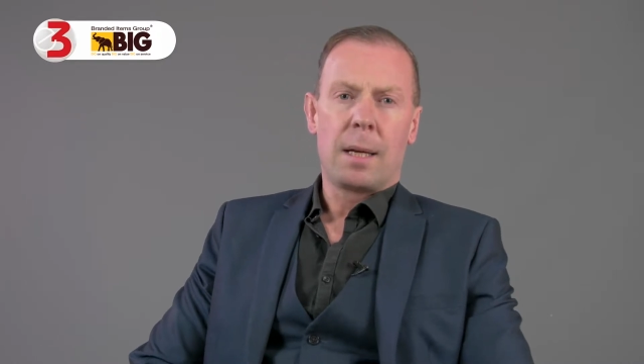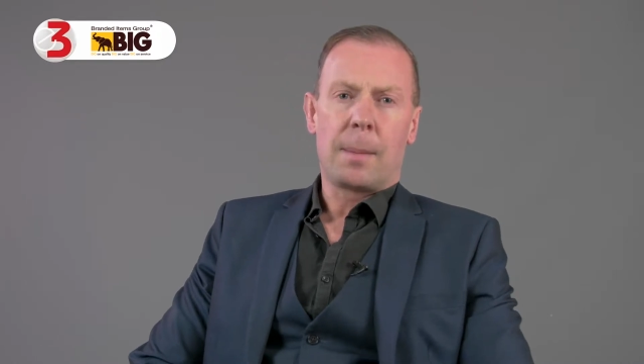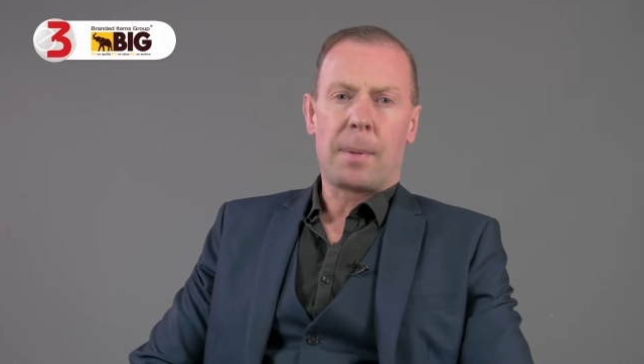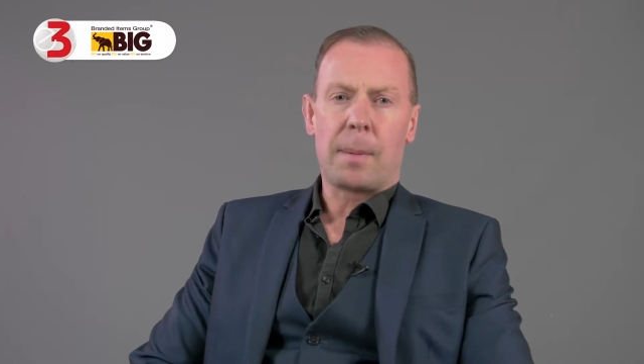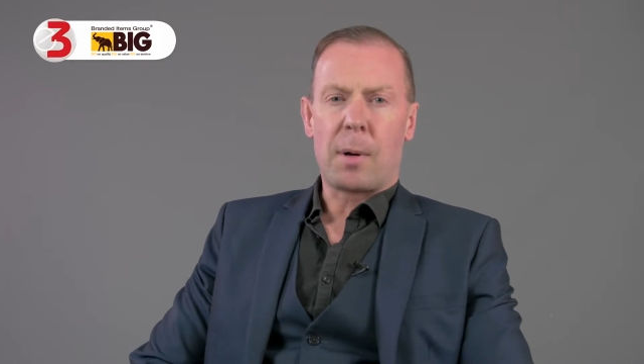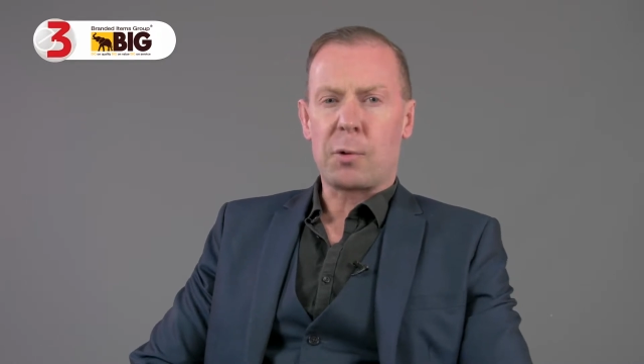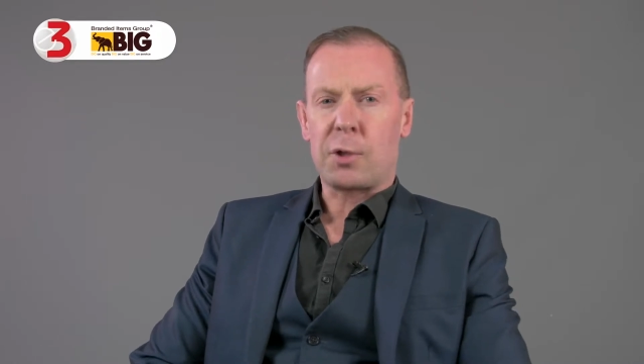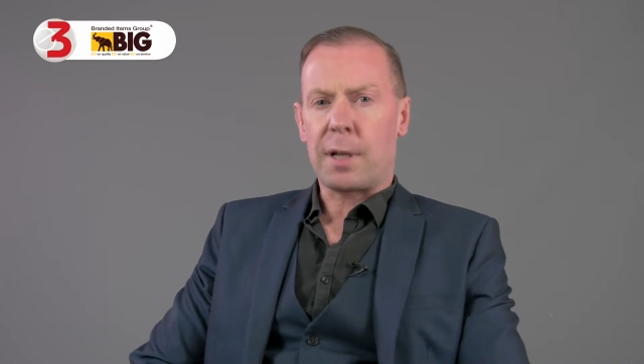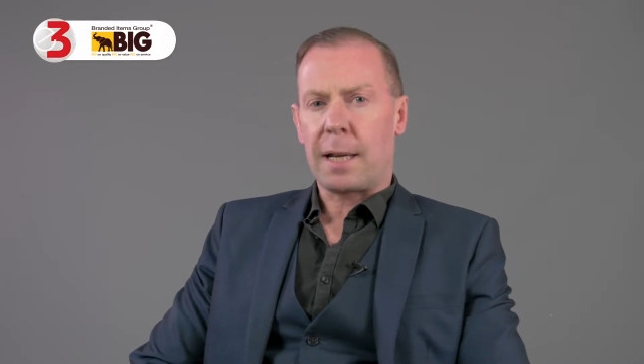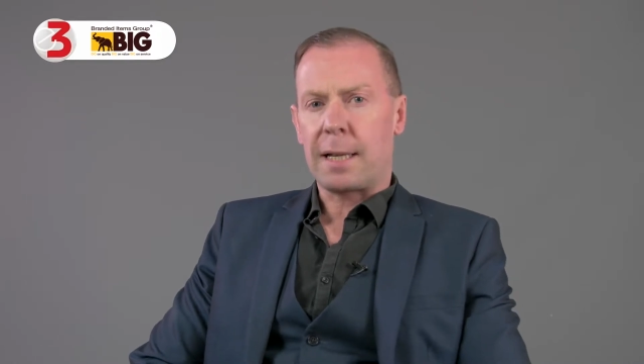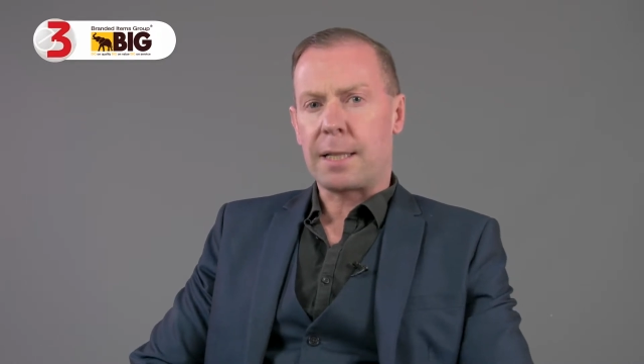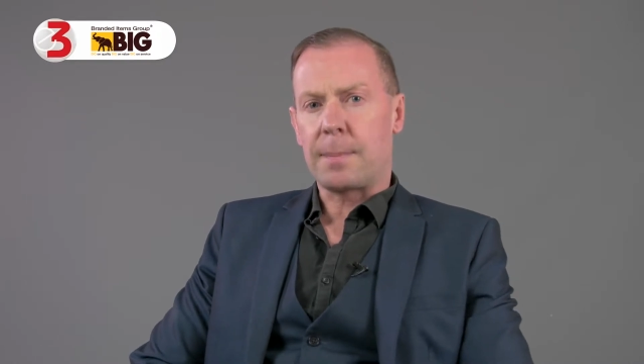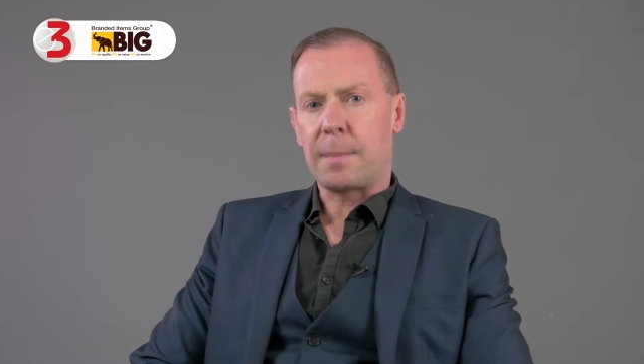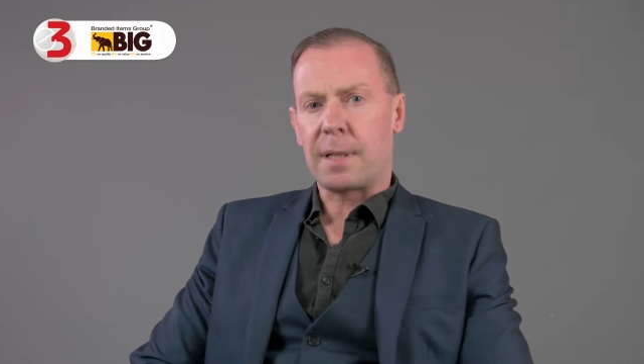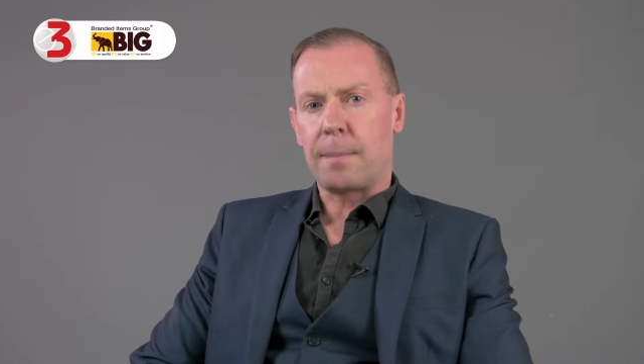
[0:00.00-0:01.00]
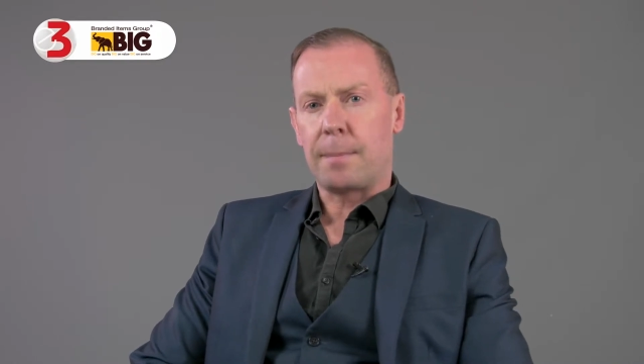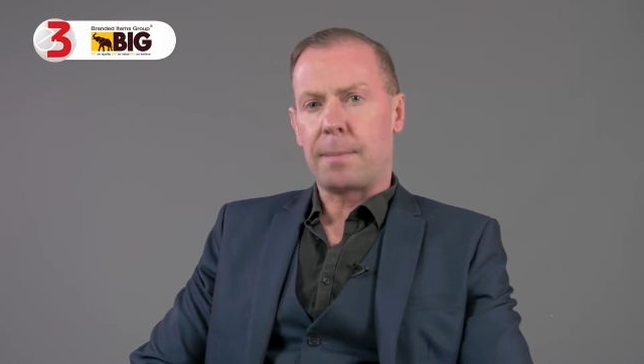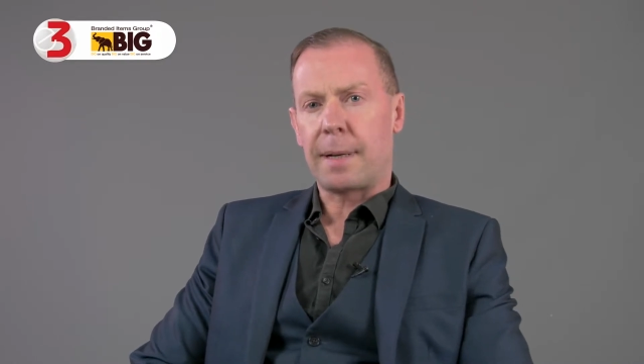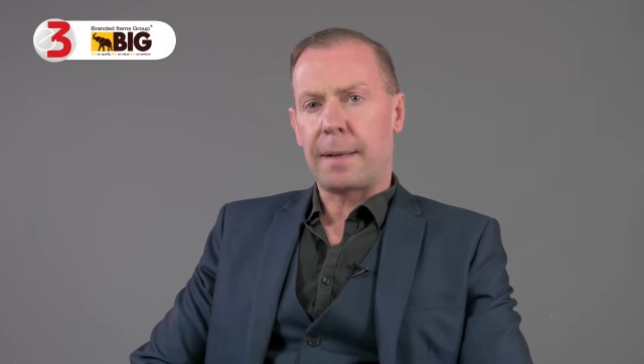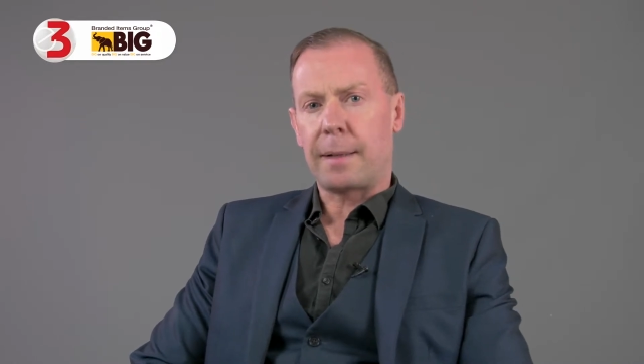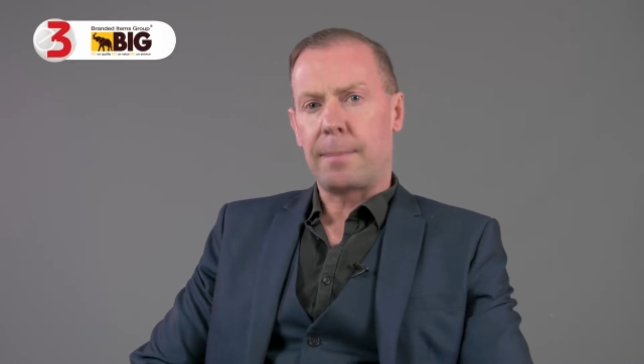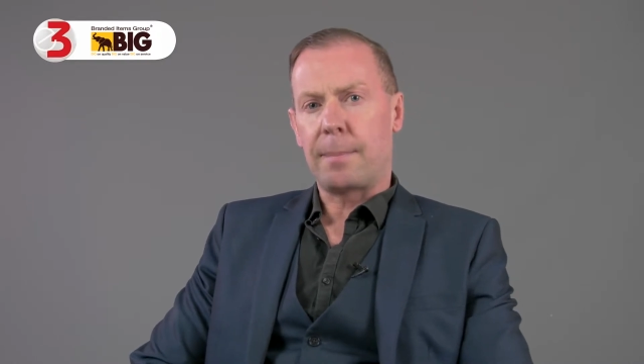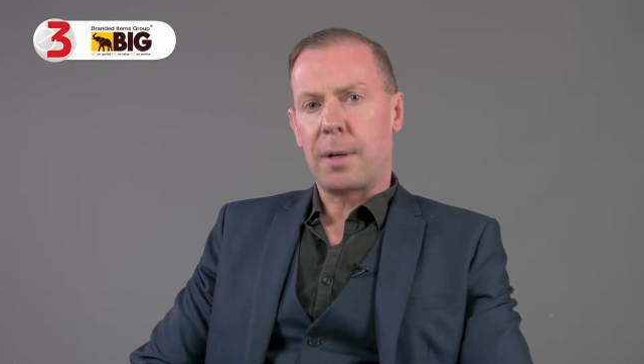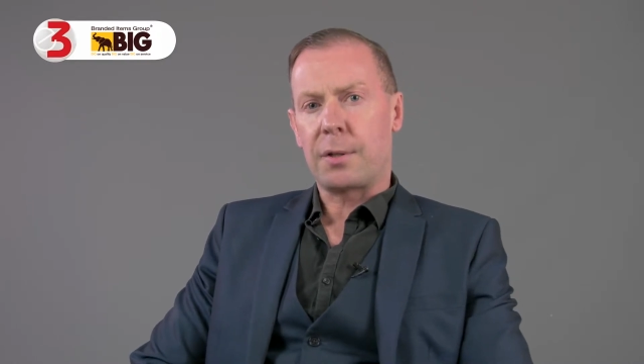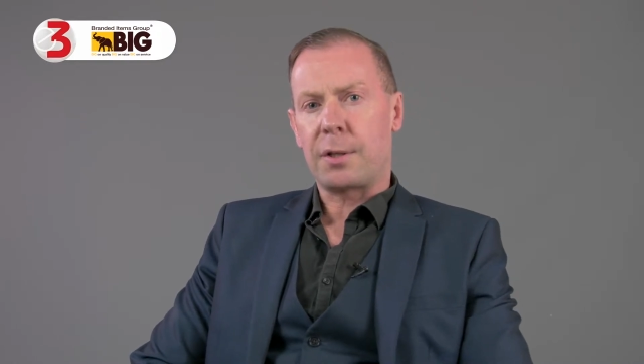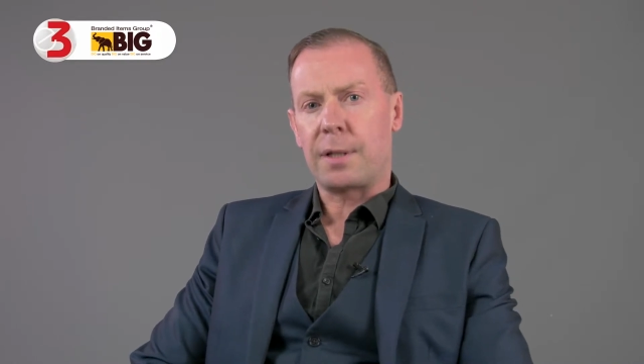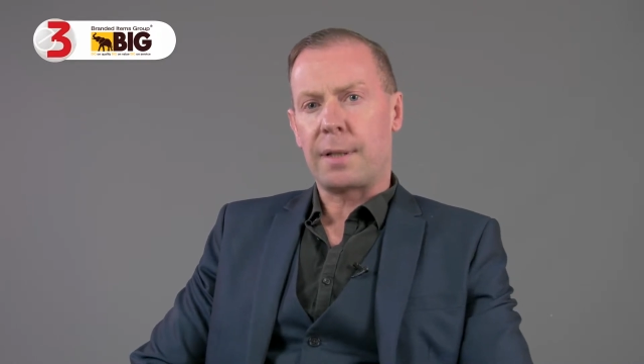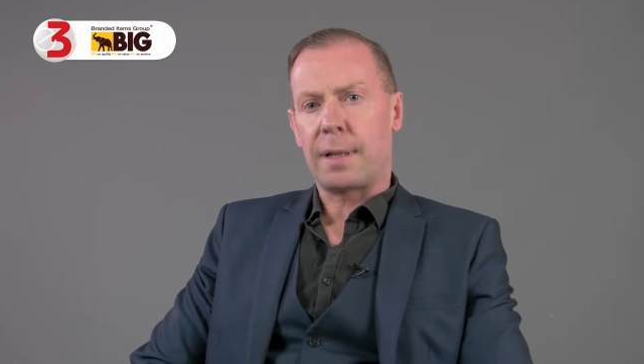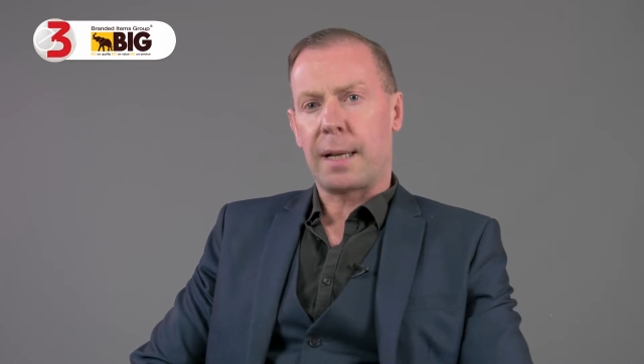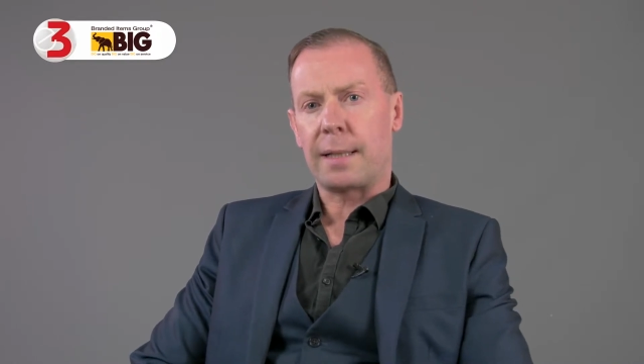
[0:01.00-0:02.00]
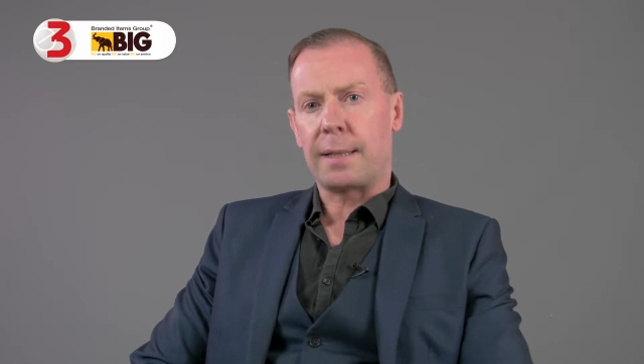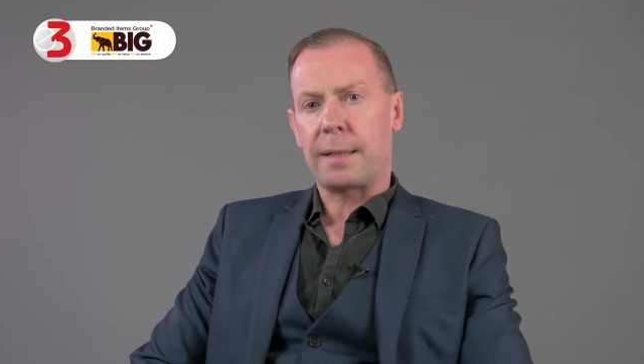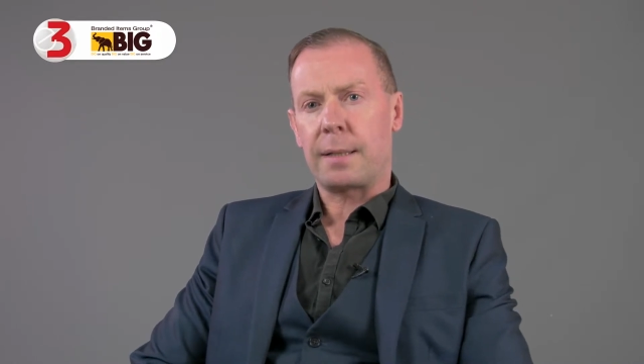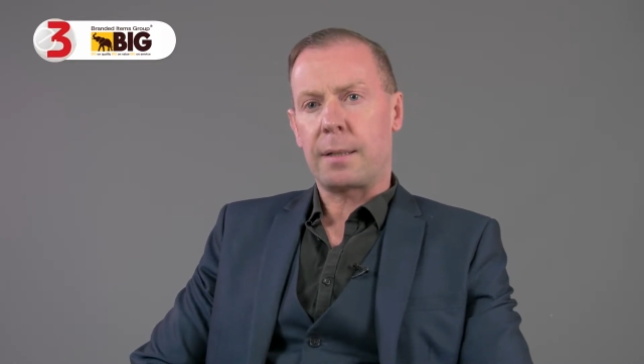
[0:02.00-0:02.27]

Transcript: promotional items and branded merchandise